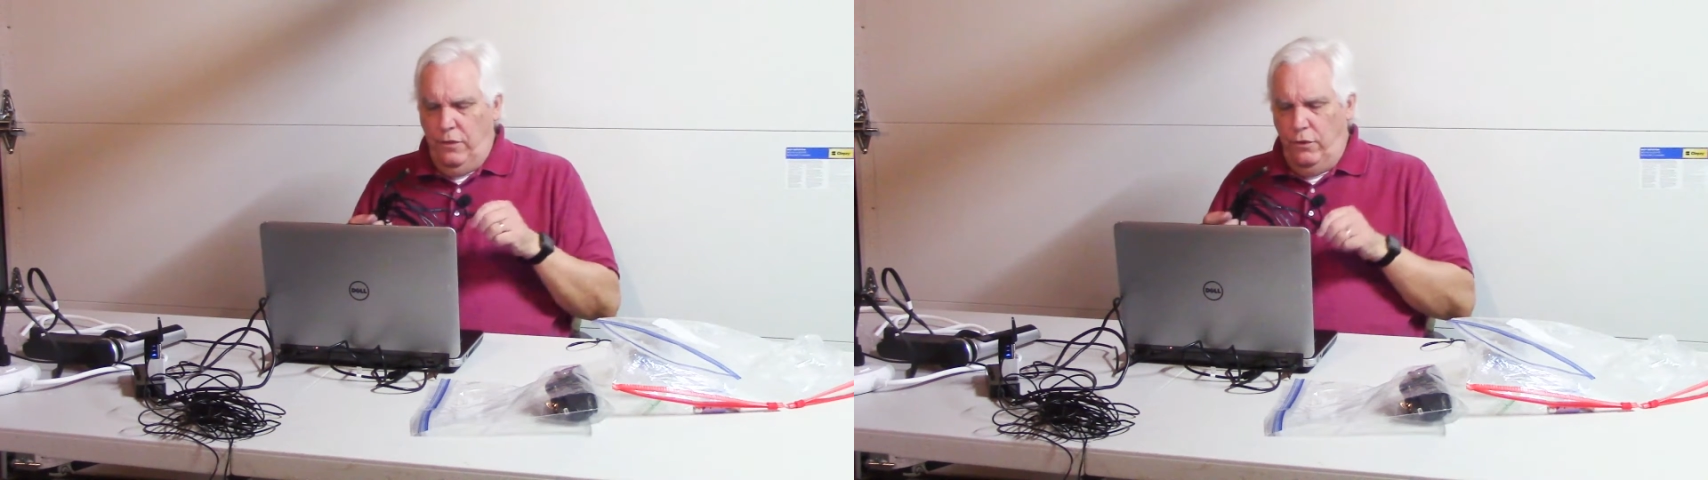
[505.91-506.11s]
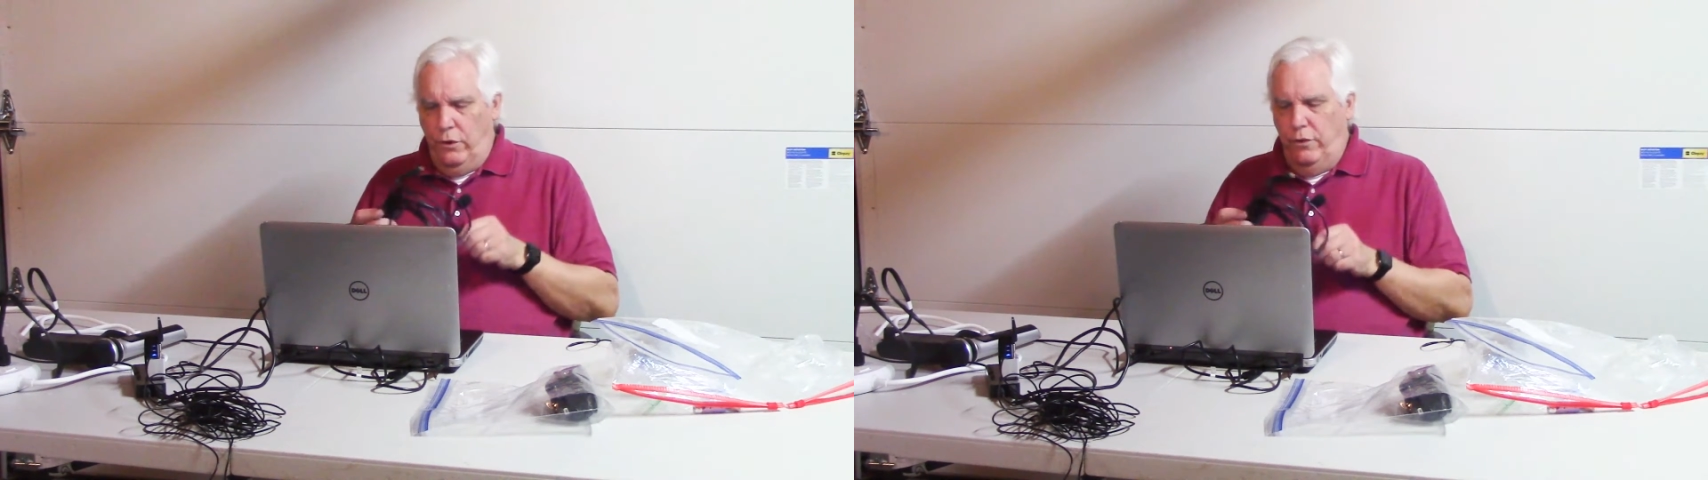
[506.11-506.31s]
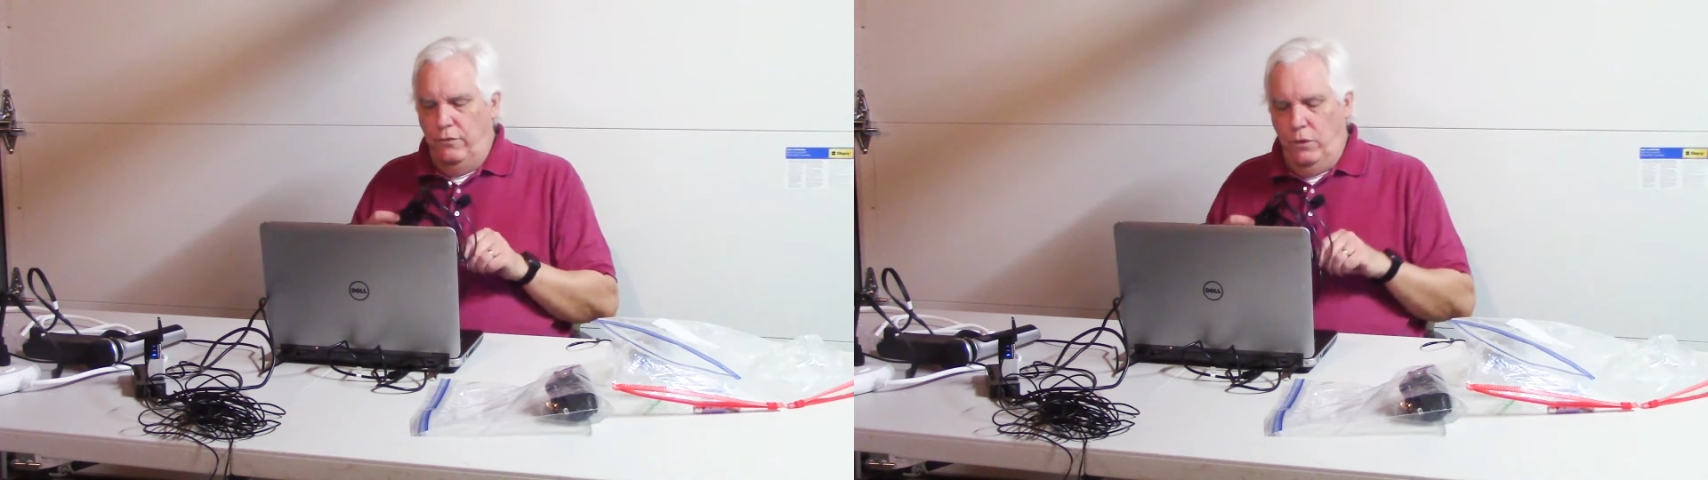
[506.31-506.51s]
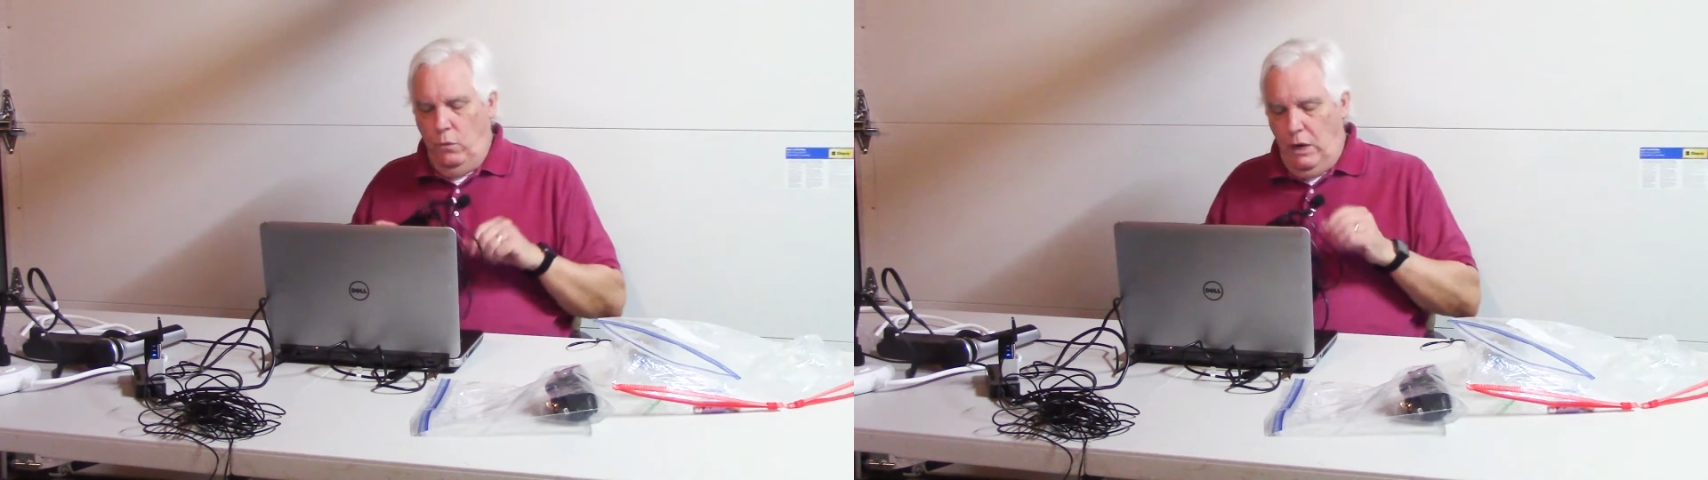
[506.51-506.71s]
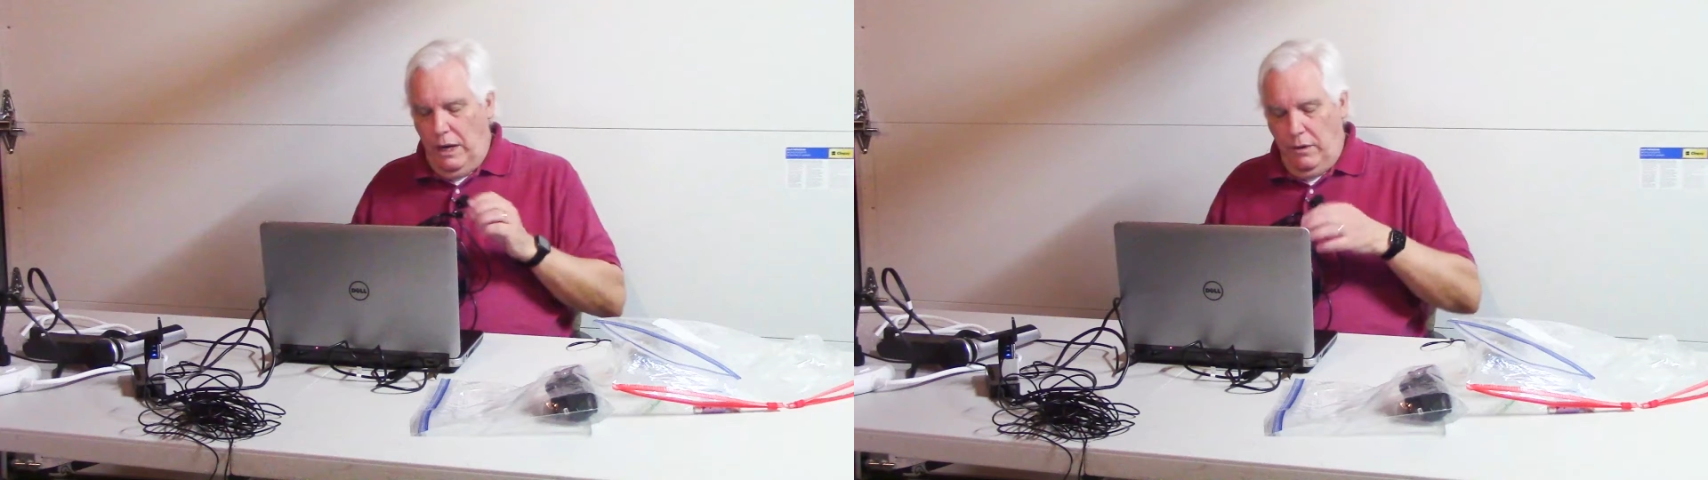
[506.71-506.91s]
30-foot
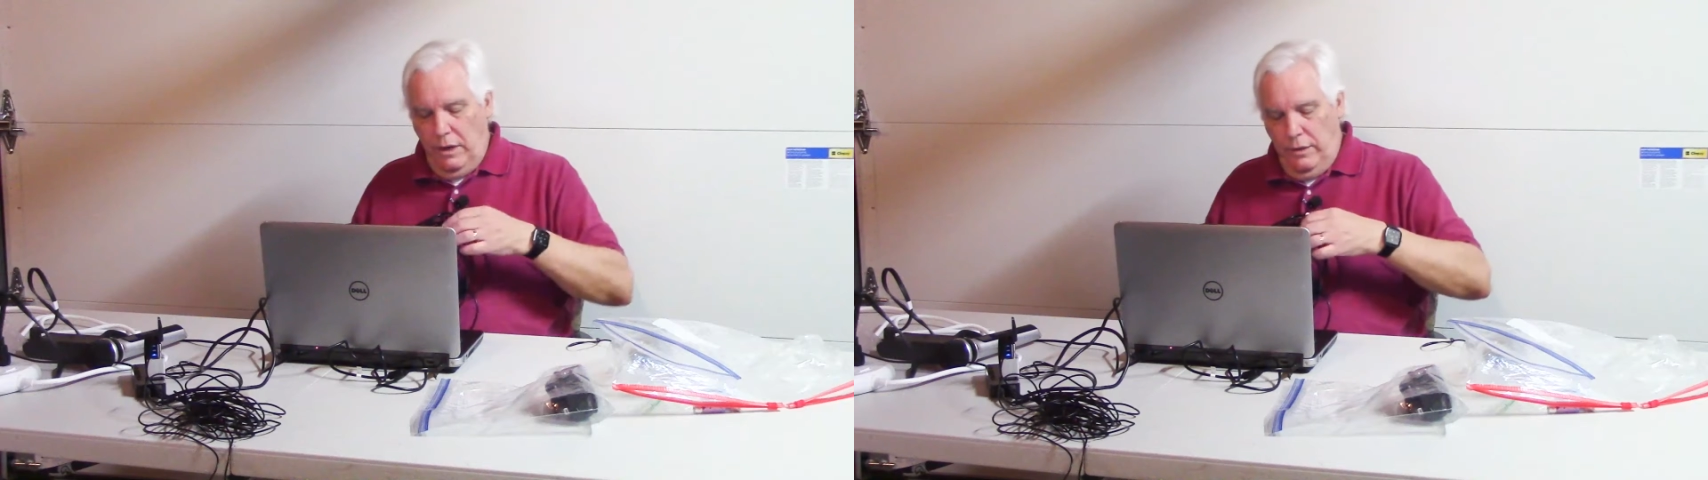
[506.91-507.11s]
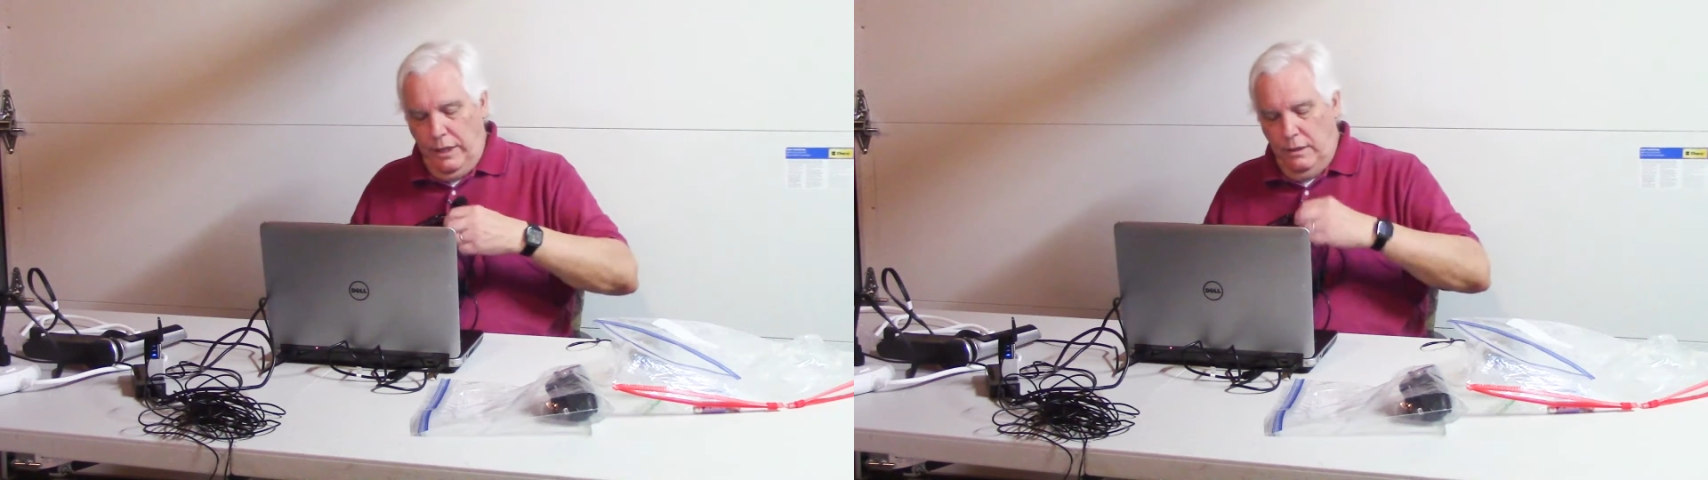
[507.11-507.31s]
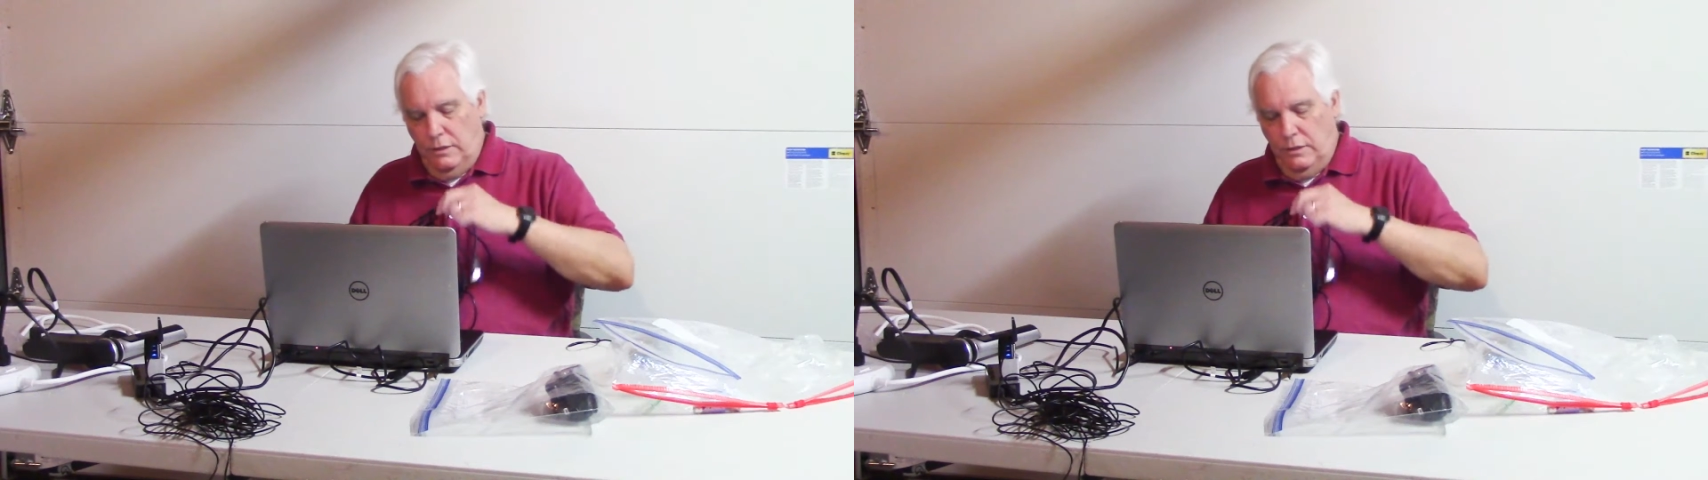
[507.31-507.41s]
wire on it,